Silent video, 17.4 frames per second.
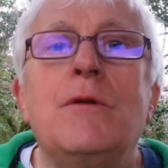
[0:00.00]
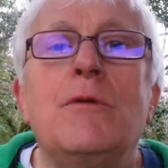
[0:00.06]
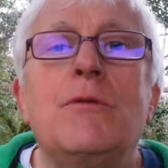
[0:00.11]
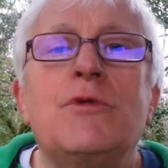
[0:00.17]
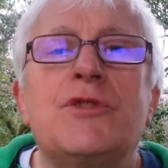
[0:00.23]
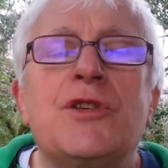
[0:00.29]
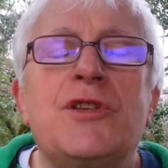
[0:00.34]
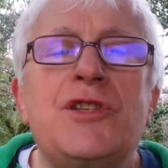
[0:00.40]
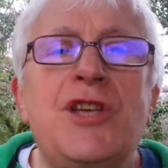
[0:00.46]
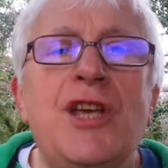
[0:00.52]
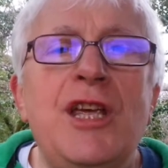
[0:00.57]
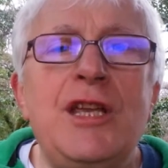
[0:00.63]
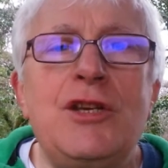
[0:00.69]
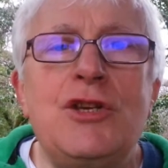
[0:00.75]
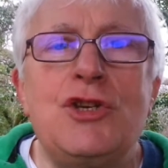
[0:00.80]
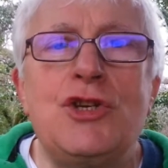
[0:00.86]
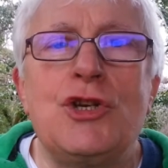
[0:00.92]
was the
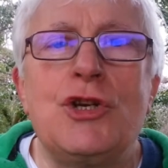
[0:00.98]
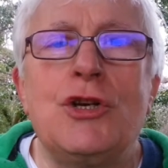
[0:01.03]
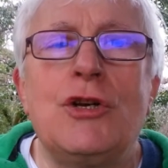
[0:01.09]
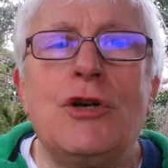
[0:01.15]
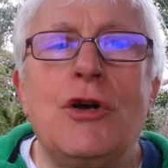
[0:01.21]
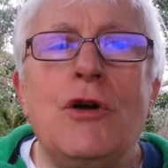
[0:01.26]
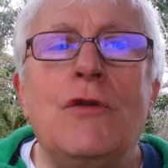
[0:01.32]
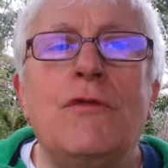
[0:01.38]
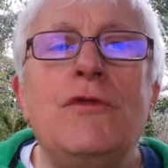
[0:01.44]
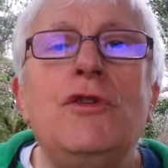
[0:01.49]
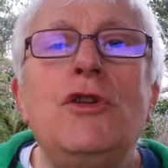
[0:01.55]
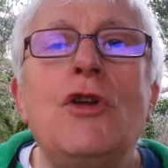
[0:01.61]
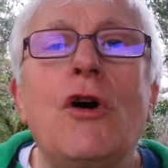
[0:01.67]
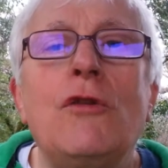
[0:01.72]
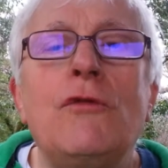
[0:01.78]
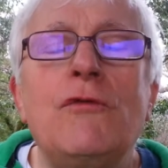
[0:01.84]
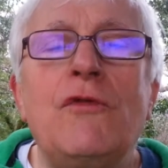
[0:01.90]
teacher of
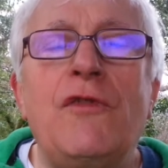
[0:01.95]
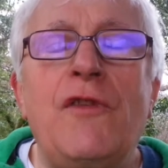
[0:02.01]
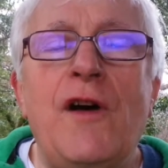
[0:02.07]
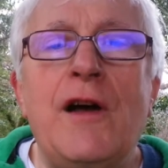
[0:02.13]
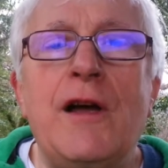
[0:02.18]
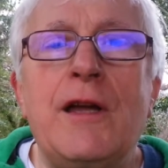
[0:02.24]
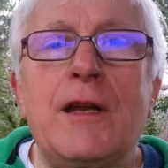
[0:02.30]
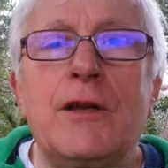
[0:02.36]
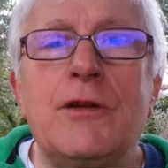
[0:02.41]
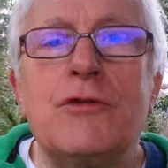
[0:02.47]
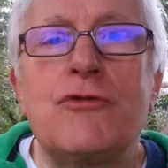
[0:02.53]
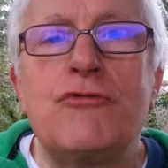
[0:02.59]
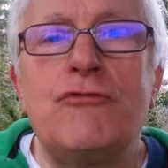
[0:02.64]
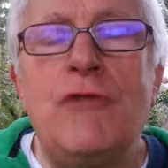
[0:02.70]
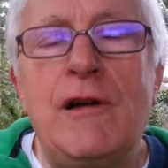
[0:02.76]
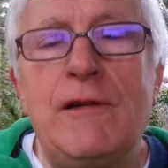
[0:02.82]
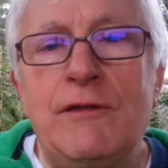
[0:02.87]

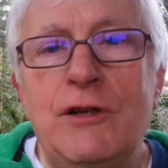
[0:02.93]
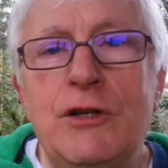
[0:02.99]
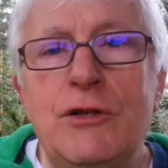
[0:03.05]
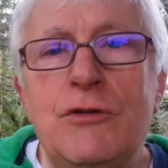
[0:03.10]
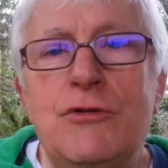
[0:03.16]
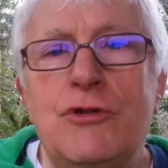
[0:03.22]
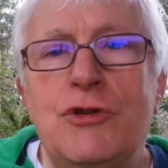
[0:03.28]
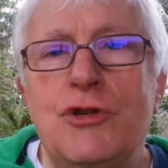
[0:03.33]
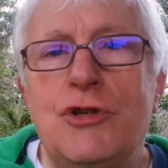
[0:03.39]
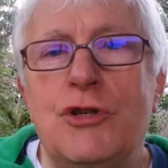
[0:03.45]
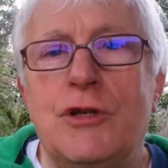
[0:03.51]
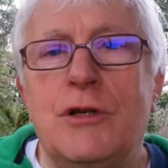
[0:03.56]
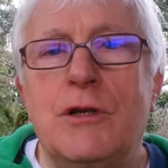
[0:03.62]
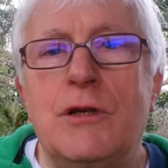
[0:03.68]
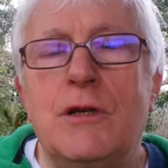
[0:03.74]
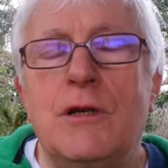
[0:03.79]
non-violent revolution.